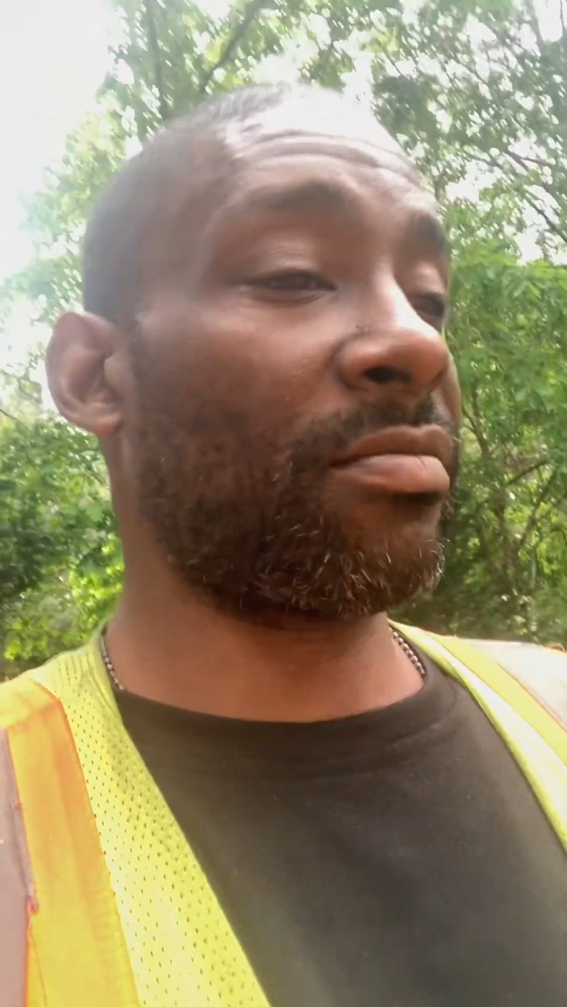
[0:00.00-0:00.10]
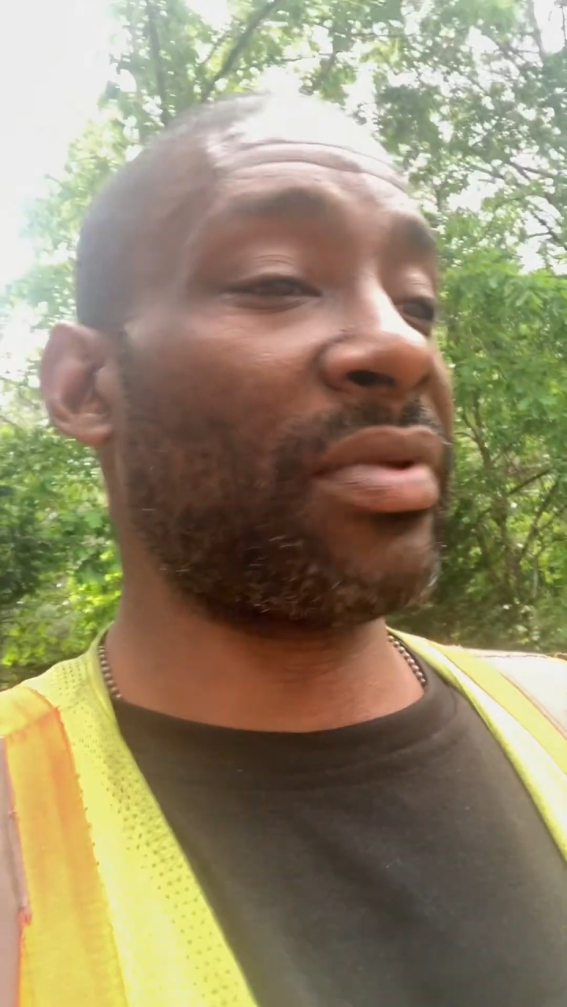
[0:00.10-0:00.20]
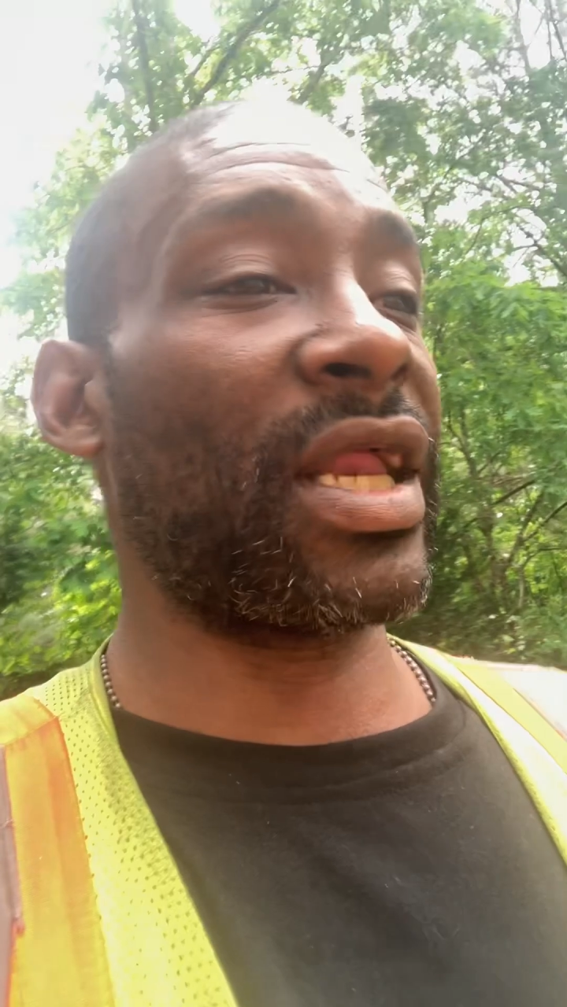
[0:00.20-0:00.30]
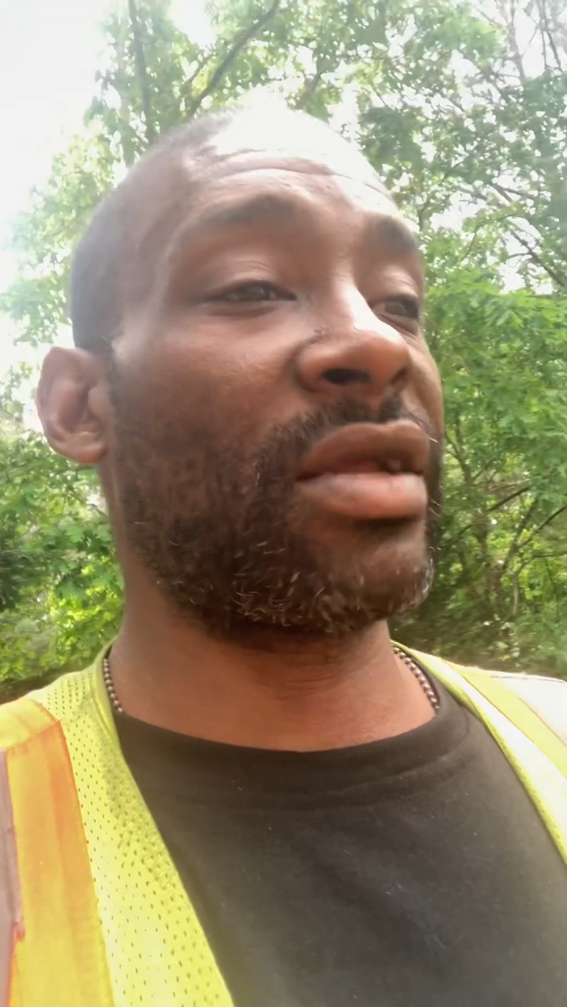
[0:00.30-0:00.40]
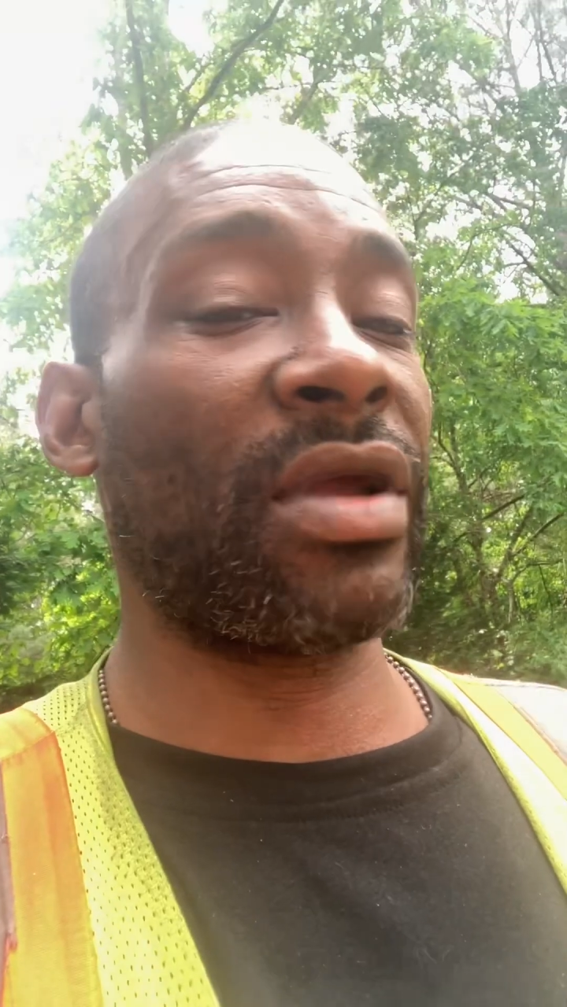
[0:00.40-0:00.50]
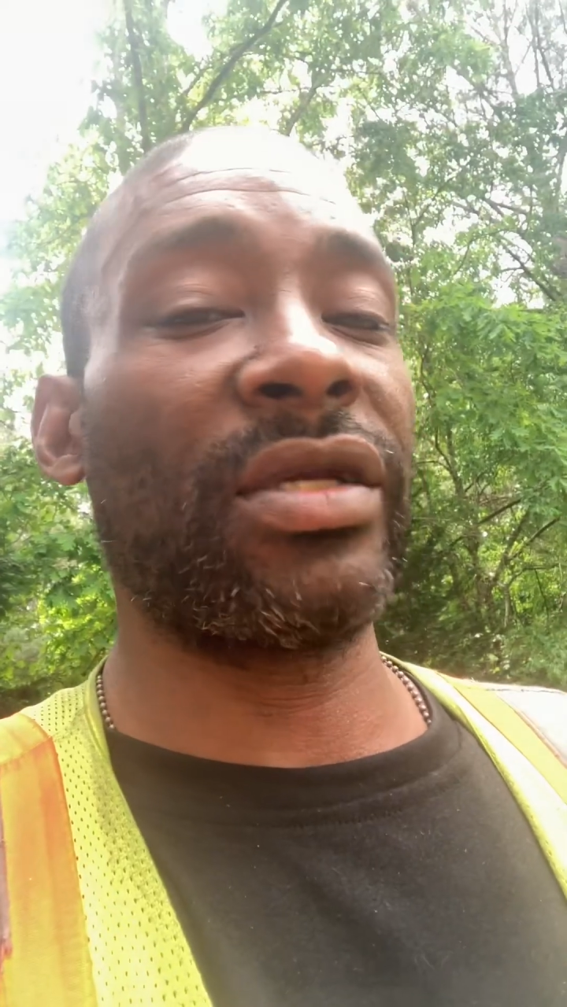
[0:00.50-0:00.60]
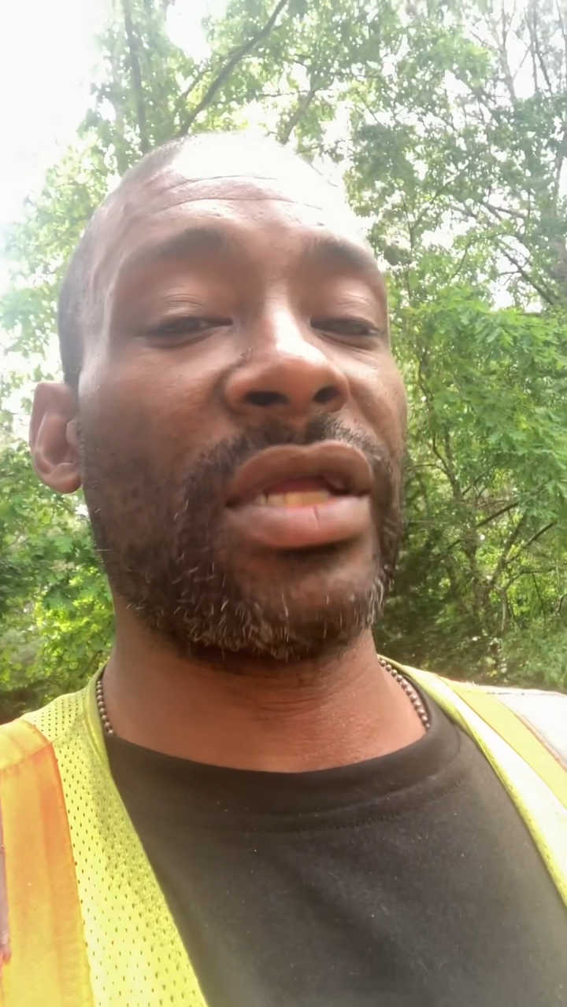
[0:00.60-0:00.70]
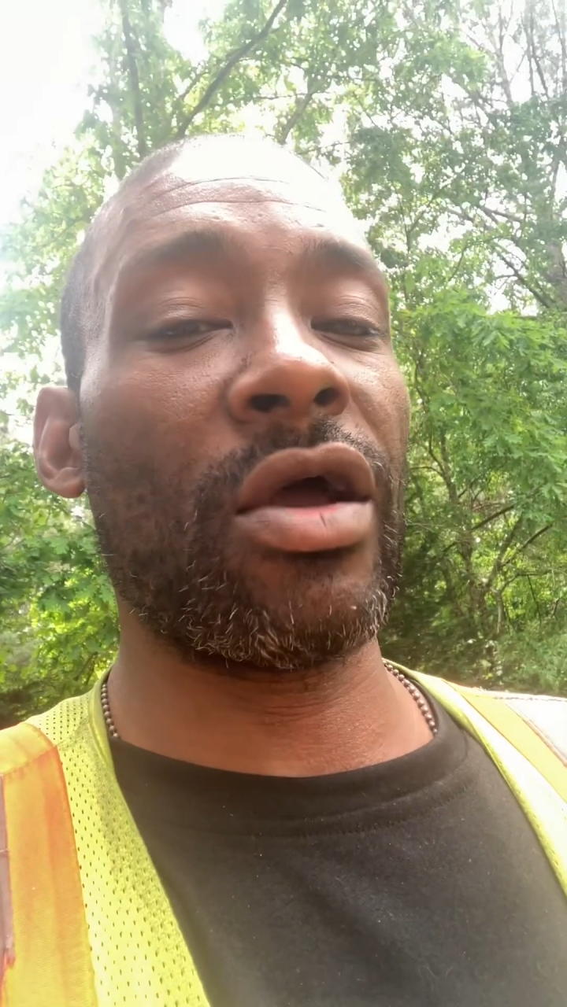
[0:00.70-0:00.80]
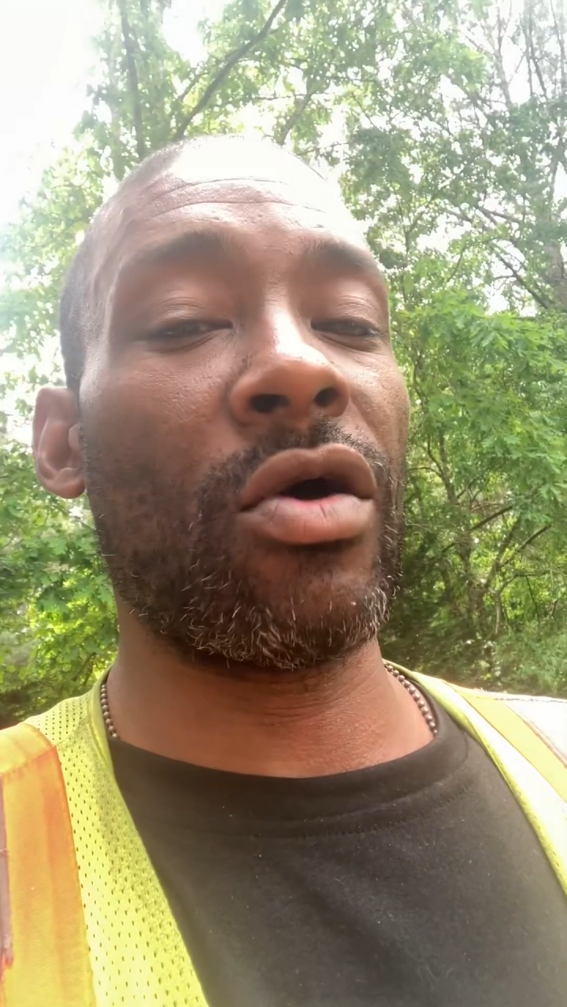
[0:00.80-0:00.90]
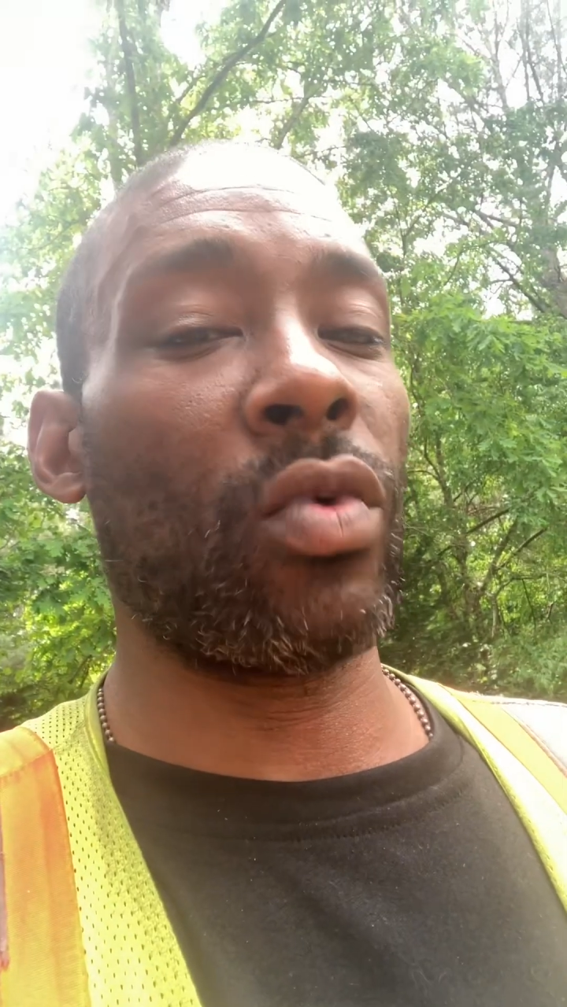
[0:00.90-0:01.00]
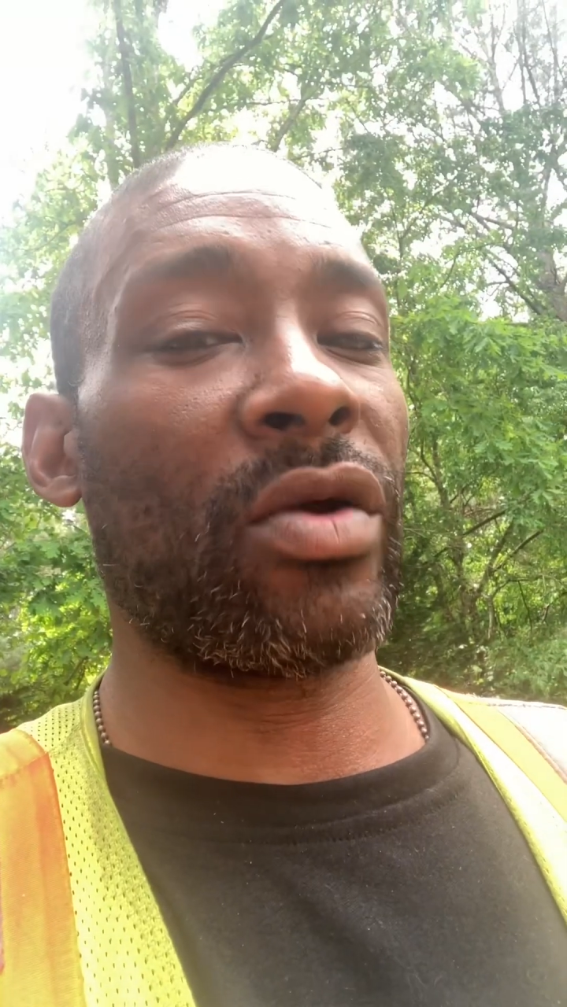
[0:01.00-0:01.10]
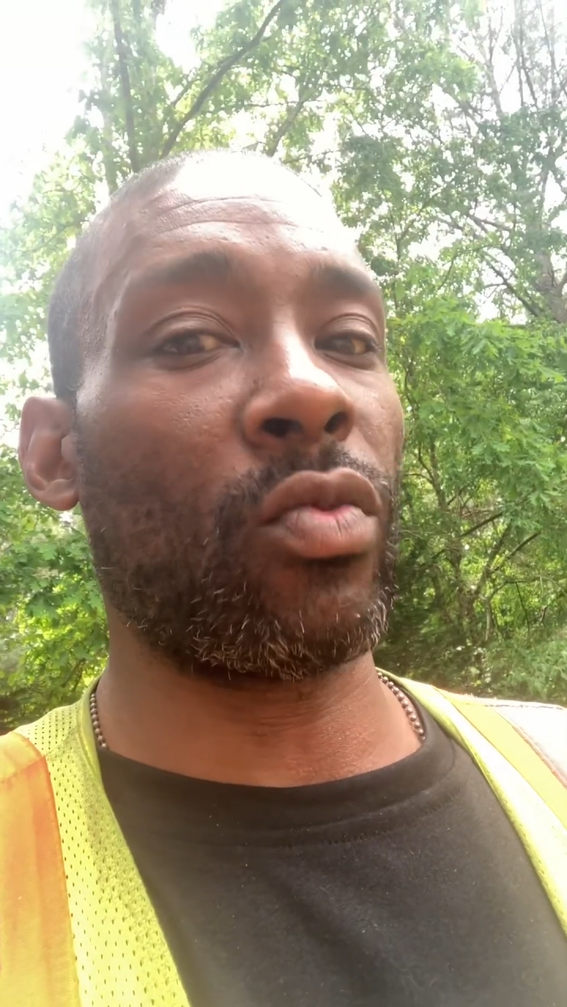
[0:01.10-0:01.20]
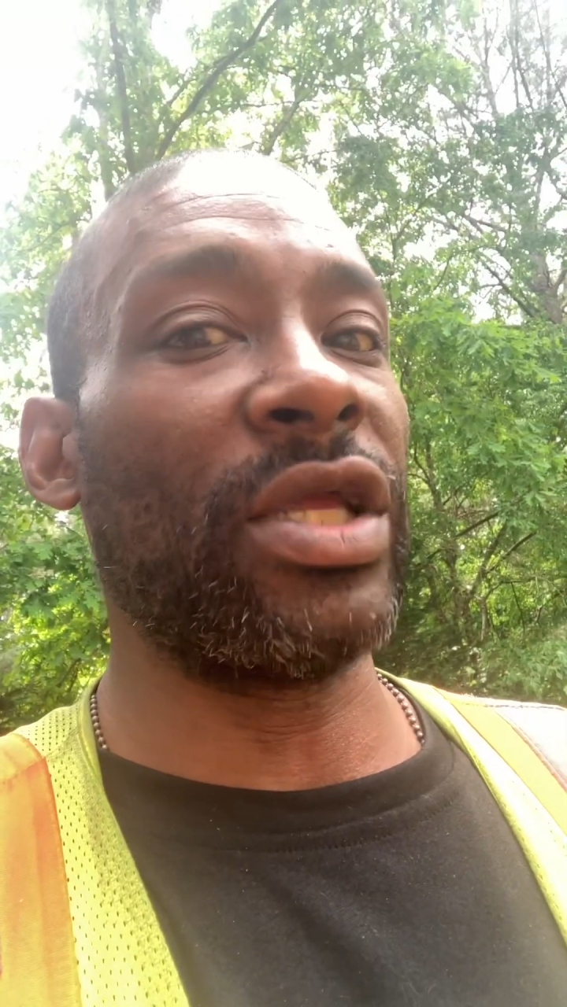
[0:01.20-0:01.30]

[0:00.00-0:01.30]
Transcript: planet right now where we